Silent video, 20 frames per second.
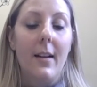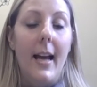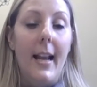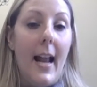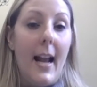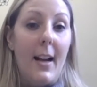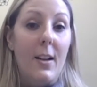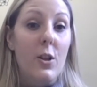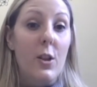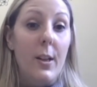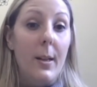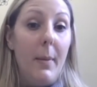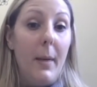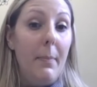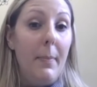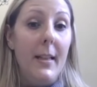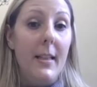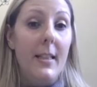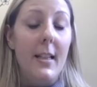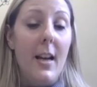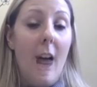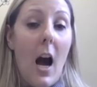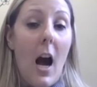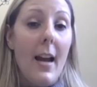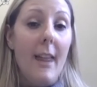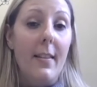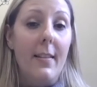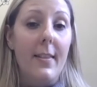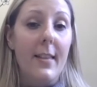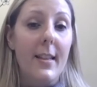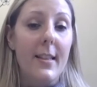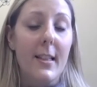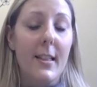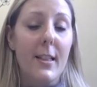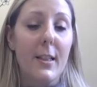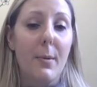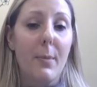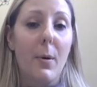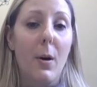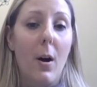and actually maybe deny that this
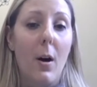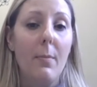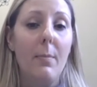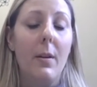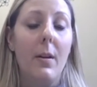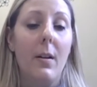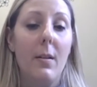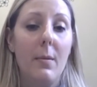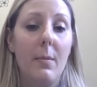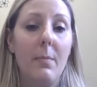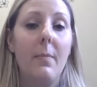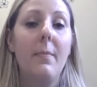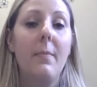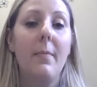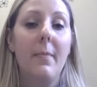is a problem?